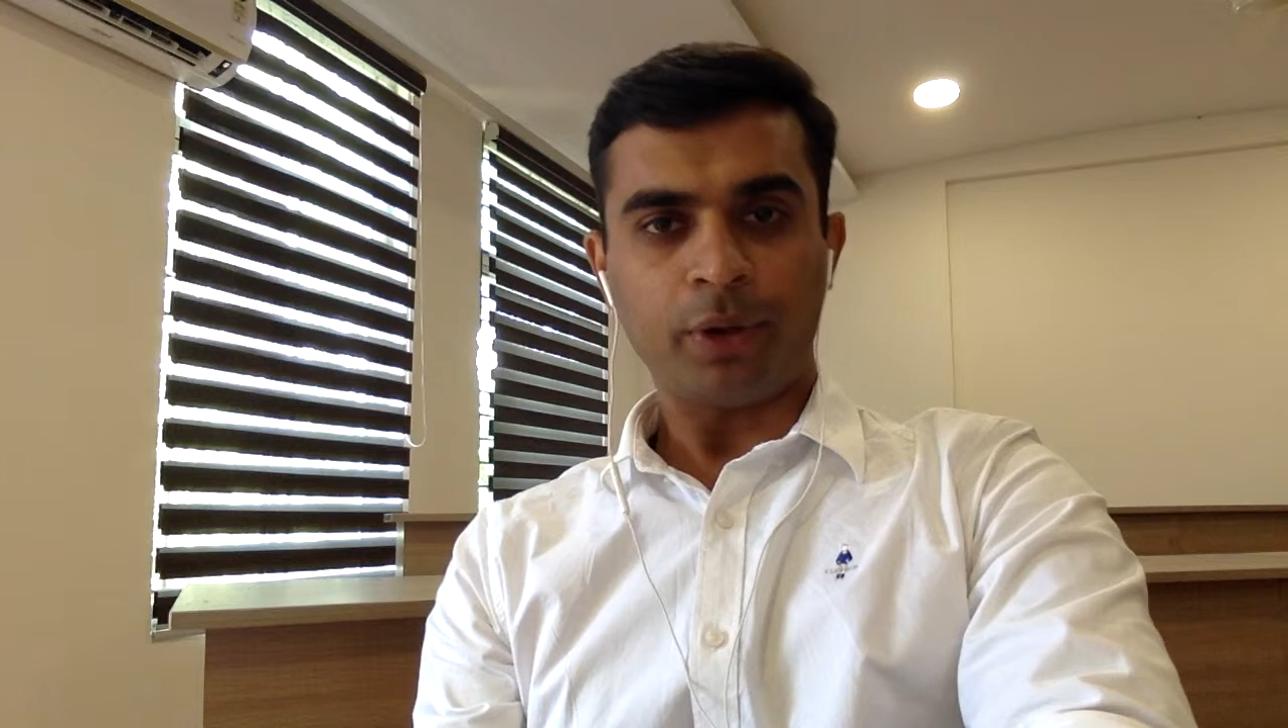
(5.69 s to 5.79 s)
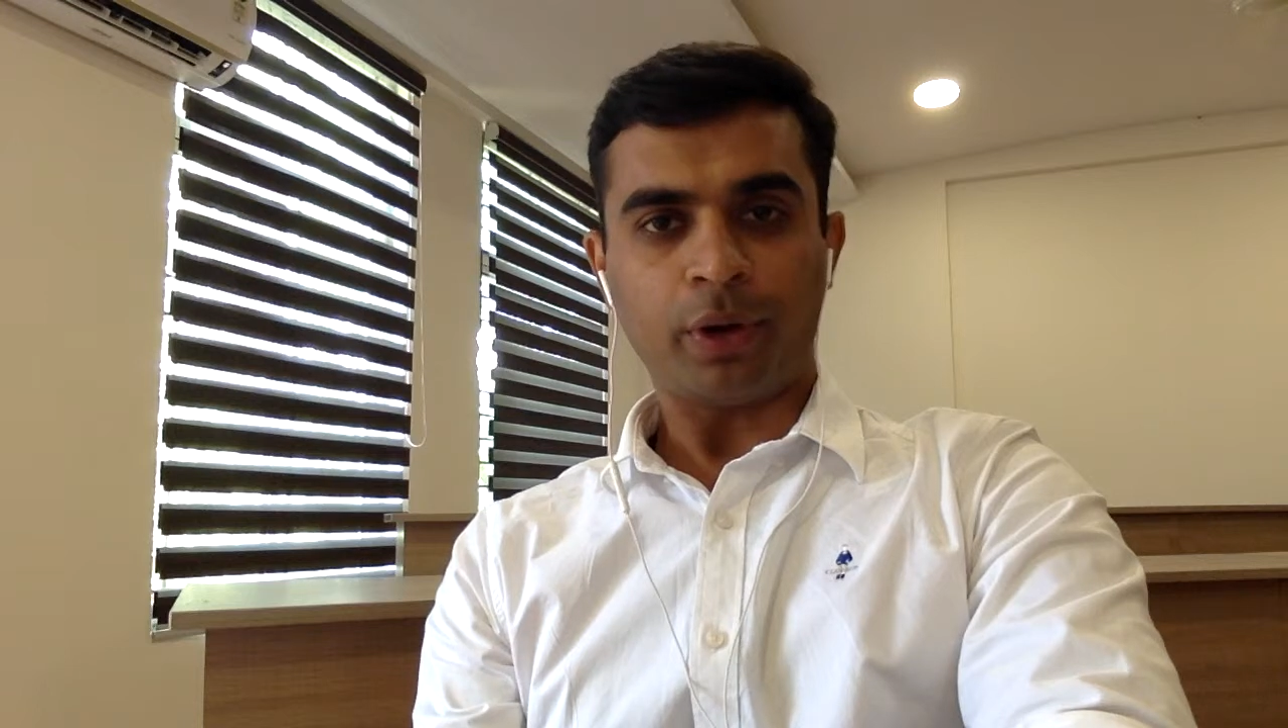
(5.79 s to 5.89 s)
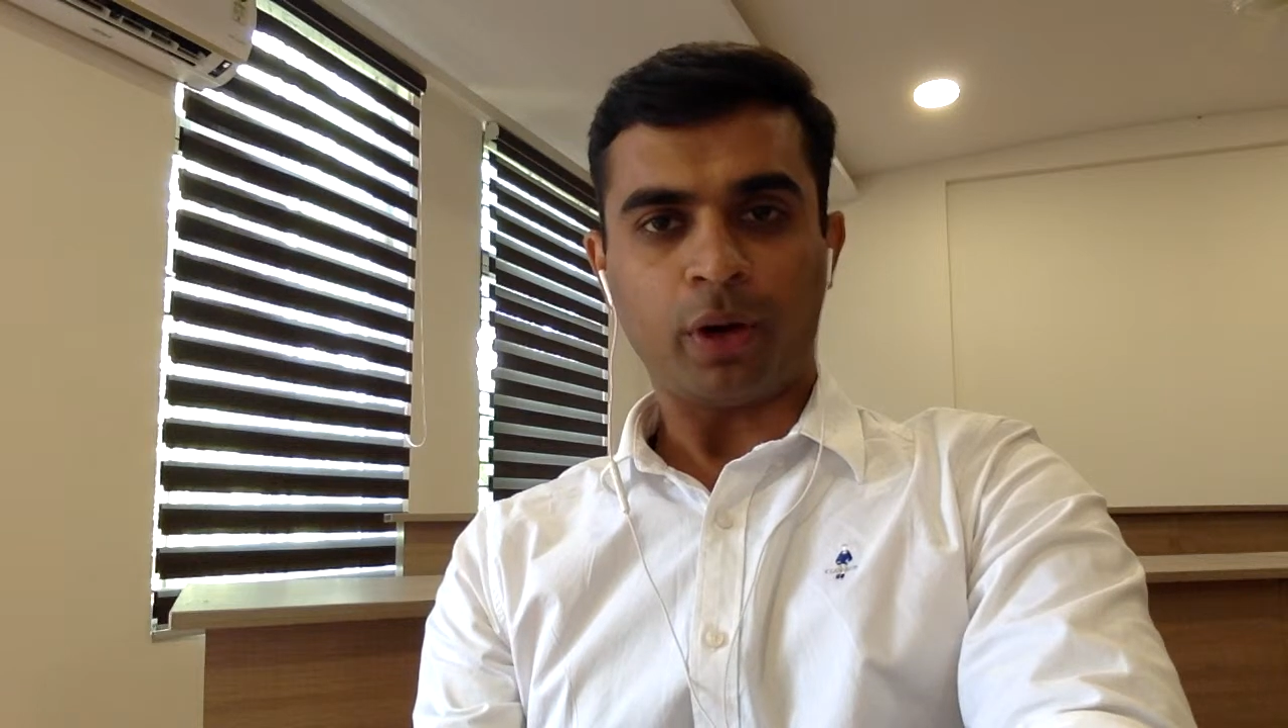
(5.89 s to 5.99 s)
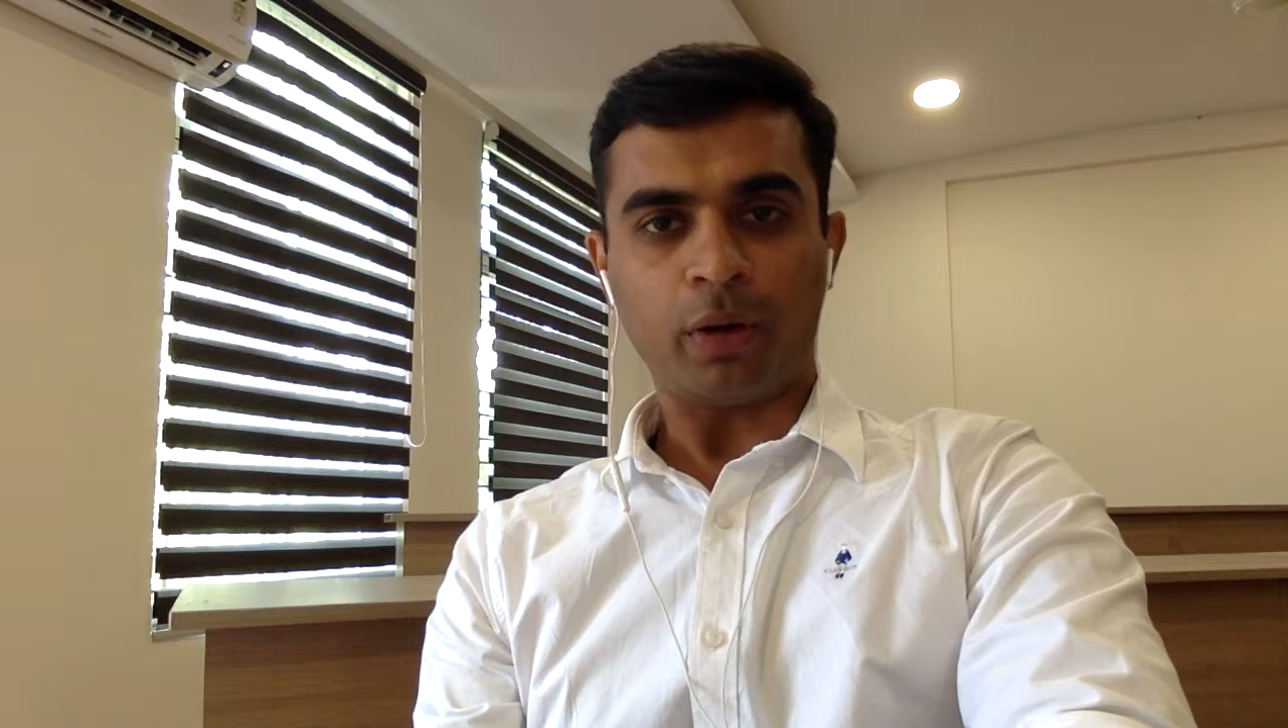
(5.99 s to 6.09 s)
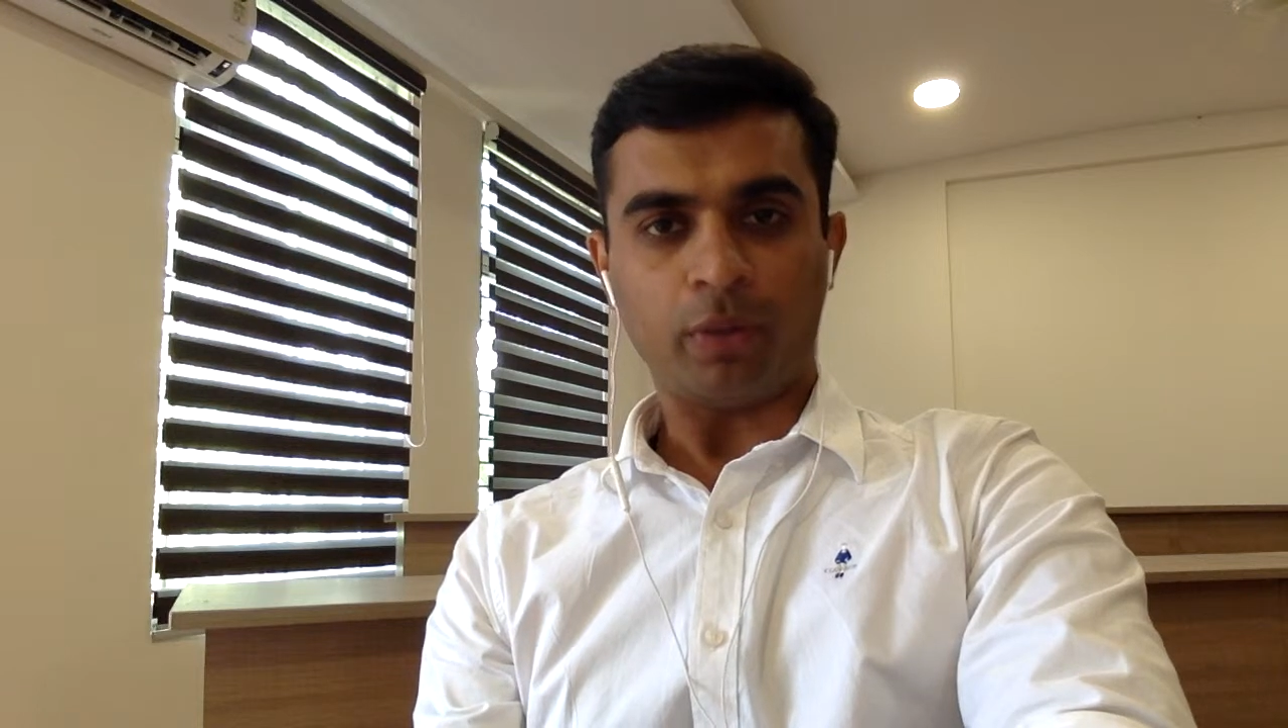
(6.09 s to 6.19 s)
to
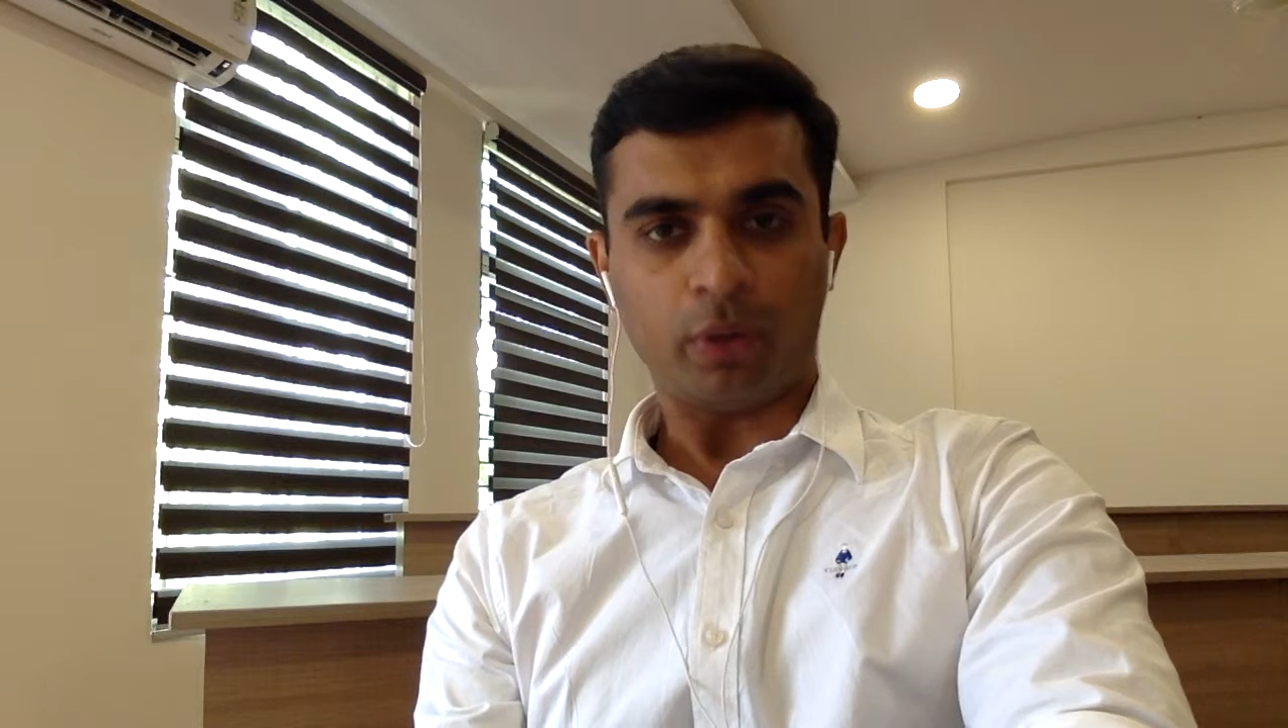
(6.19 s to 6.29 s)
talk